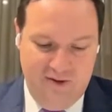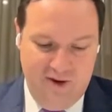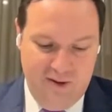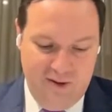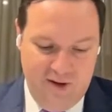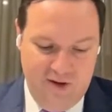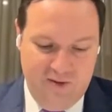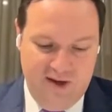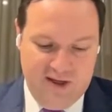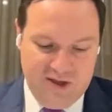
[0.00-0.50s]

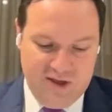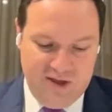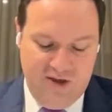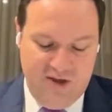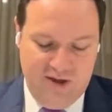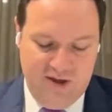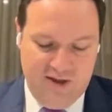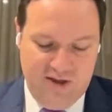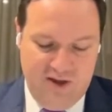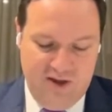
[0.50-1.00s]
further question
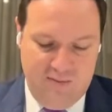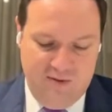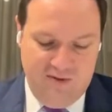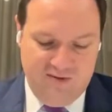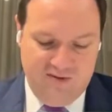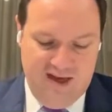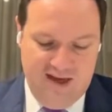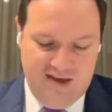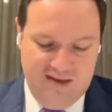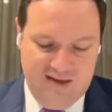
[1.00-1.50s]
on top
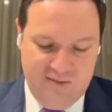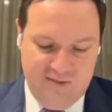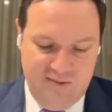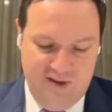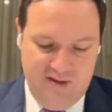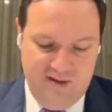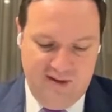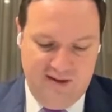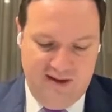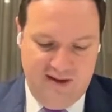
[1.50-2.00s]
of that is
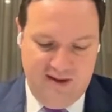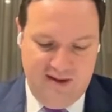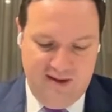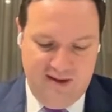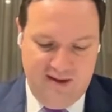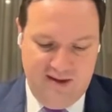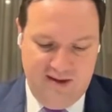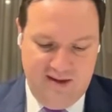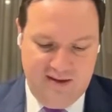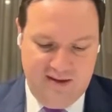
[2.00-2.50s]
whether the
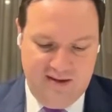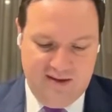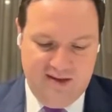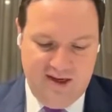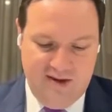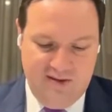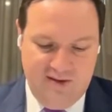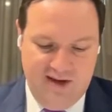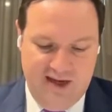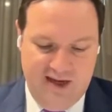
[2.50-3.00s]

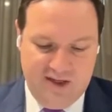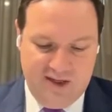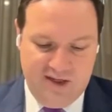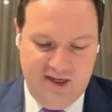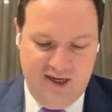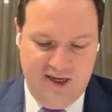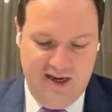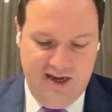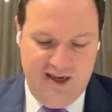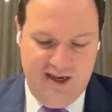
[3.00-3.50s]
disaggregation
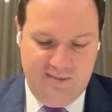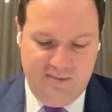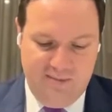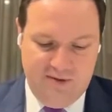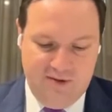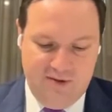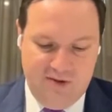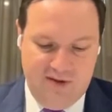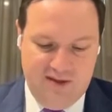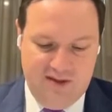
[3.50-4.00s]
can
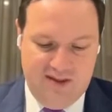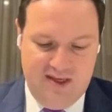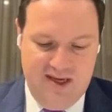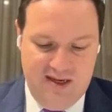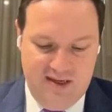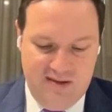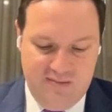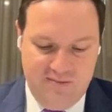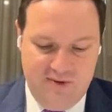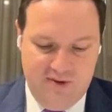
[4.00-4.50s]
help to
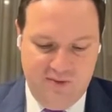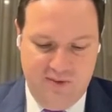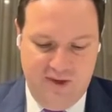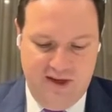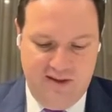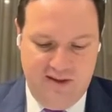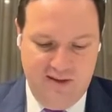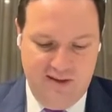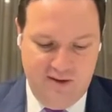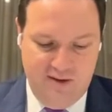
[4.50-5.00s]
distinct
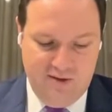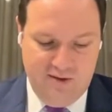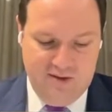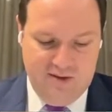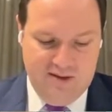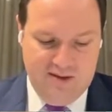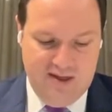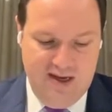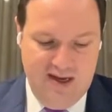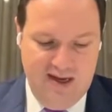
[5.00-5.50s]
between
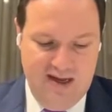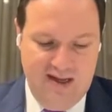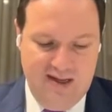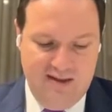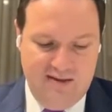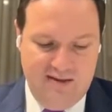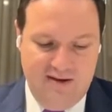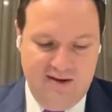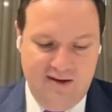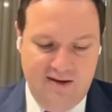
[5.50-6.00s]
those
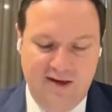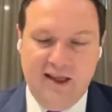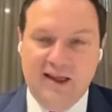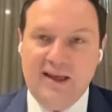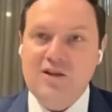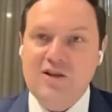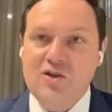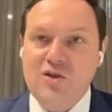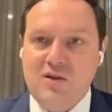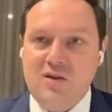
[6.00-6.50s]
that are
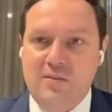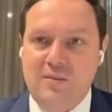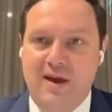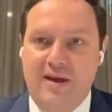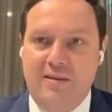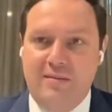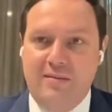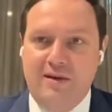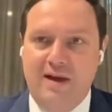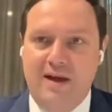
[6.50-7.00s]
linked to the
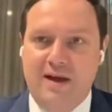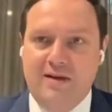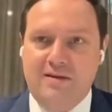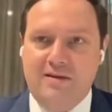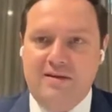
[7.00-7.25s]
main